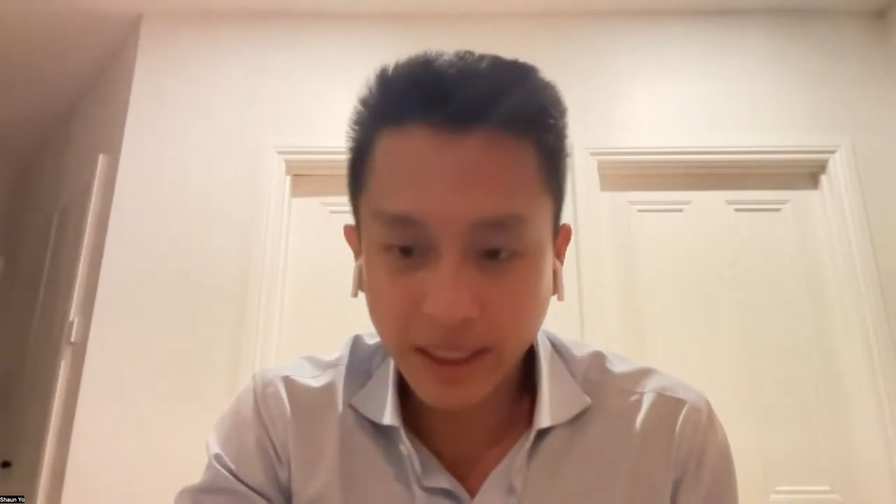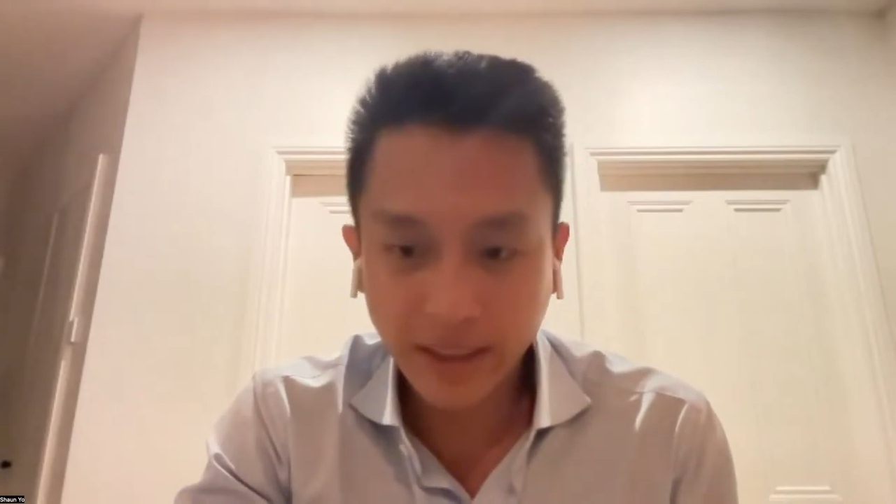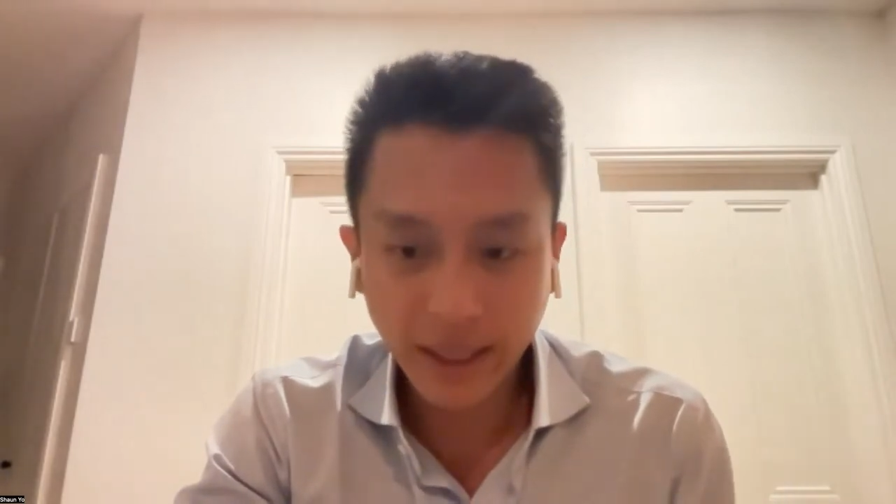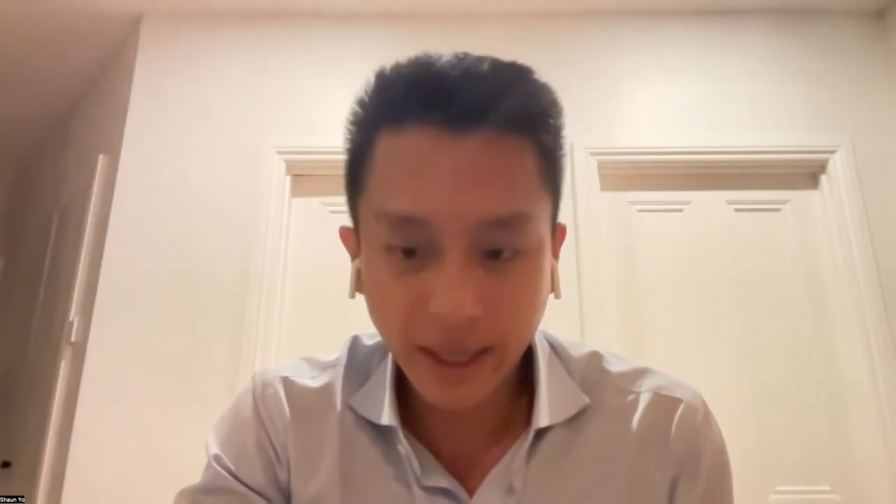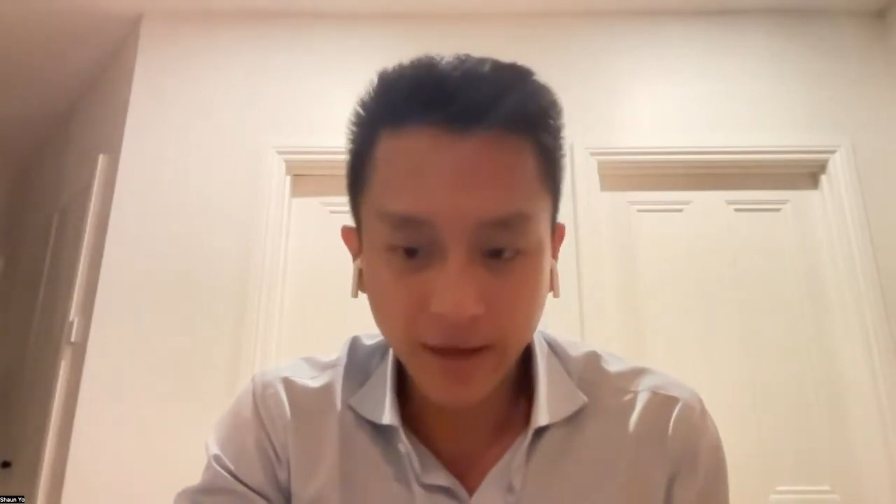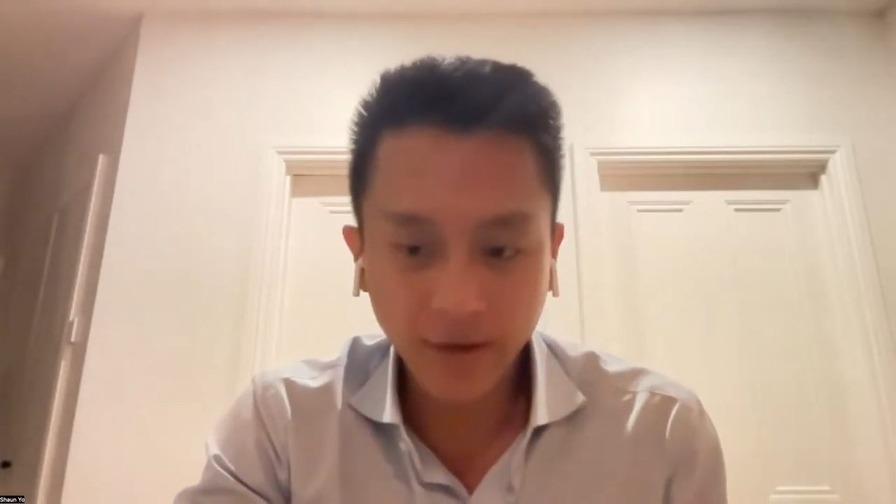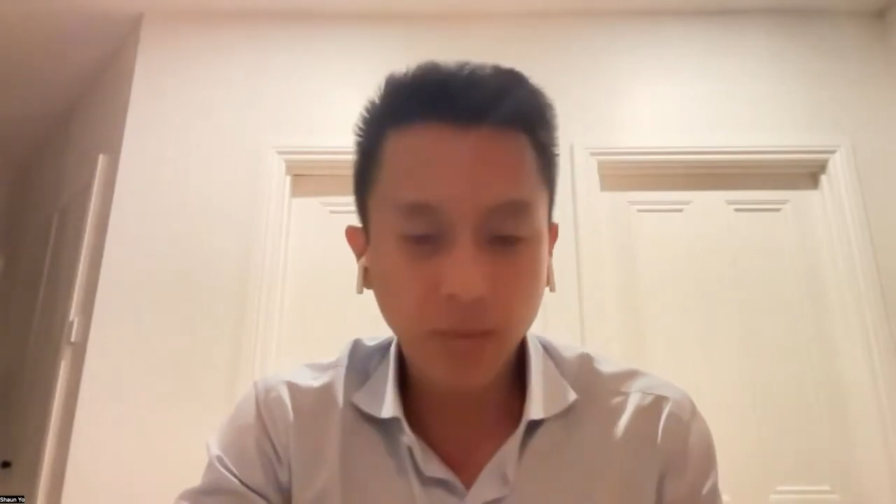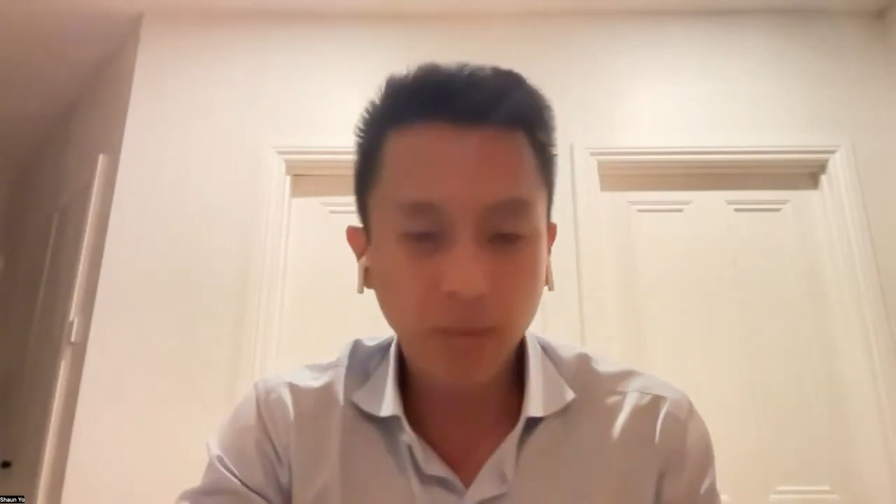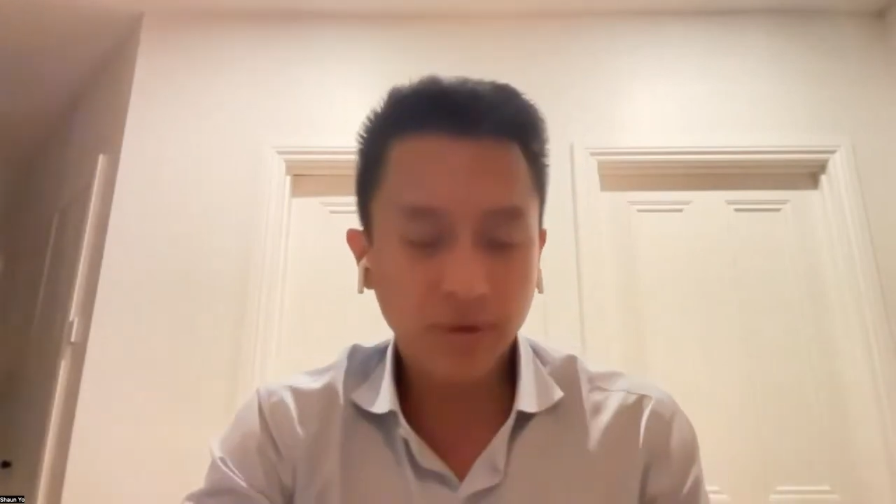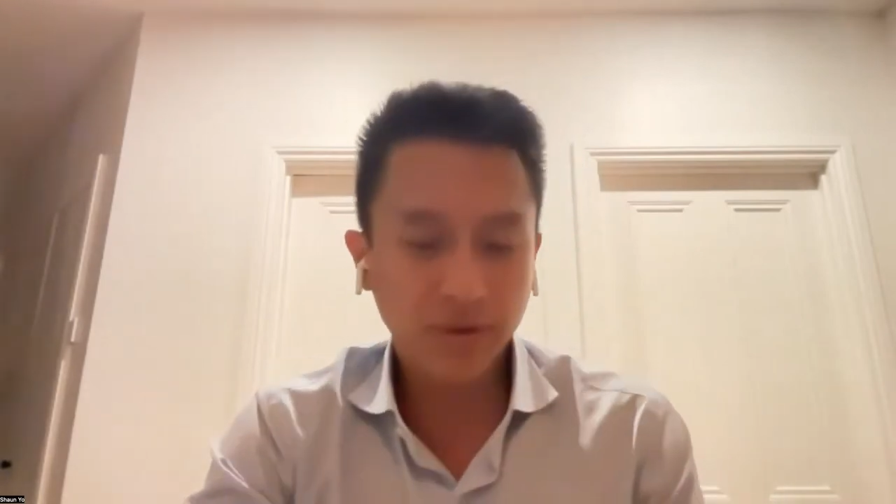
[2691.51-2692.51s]
it can
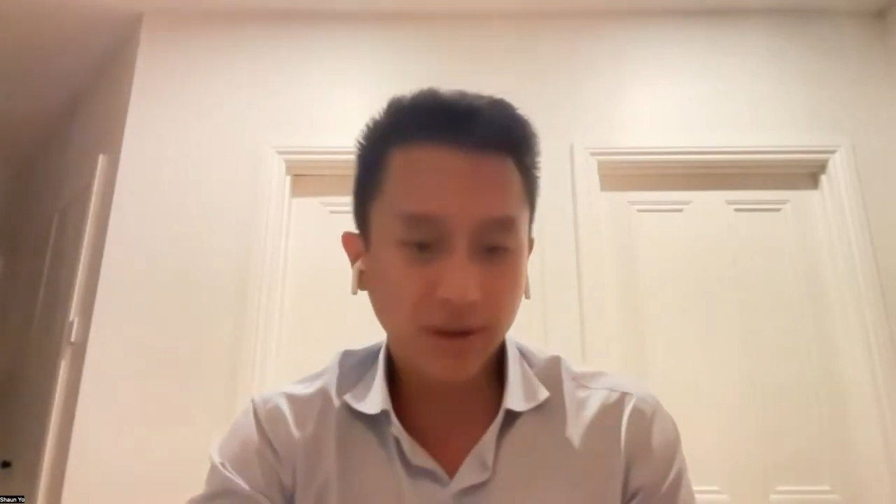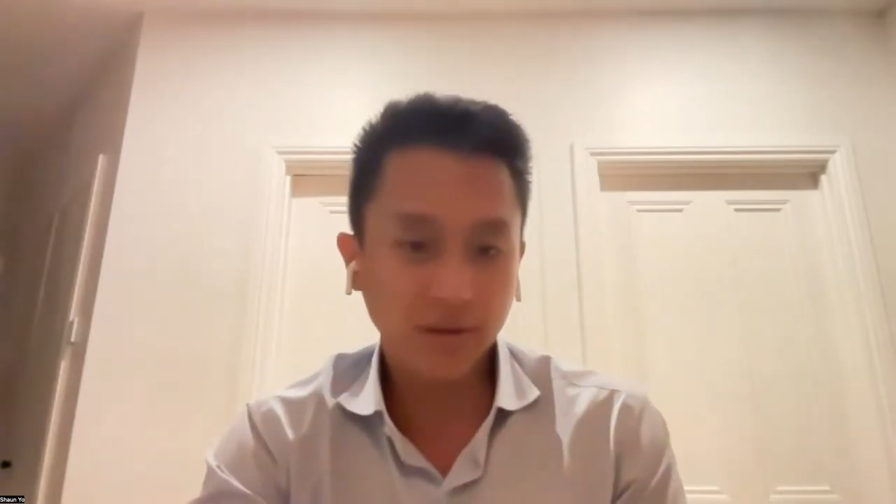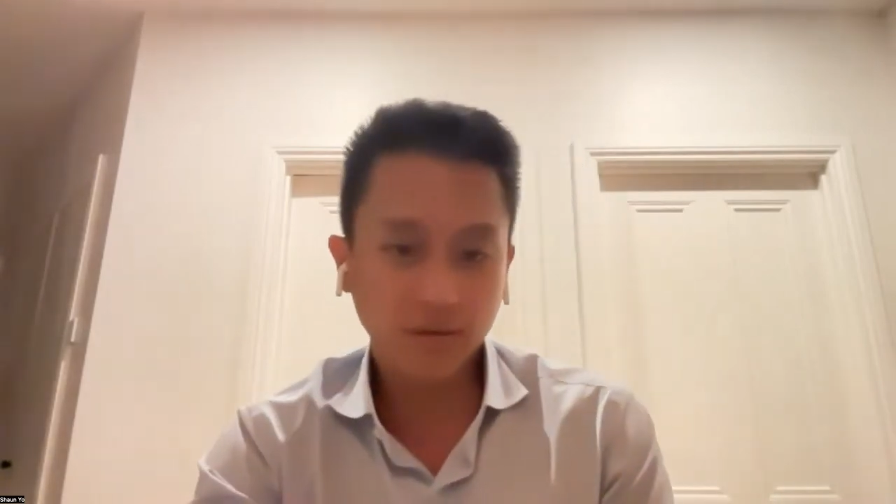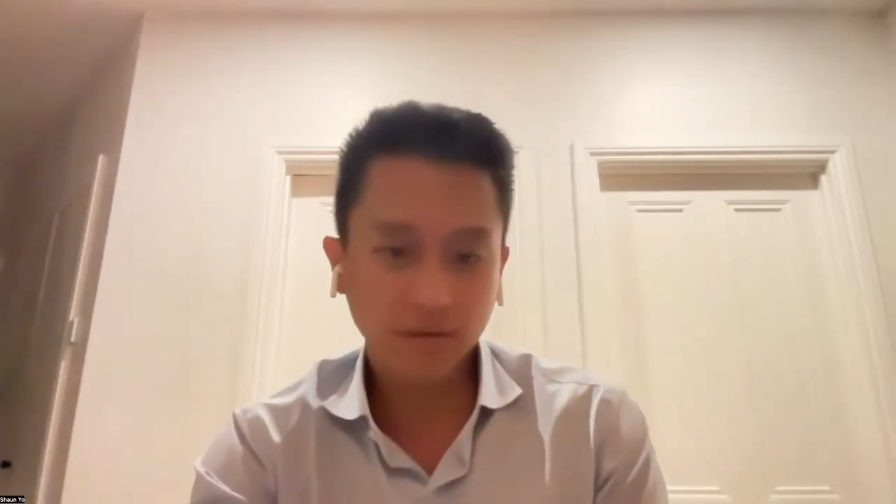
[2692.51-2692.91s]
present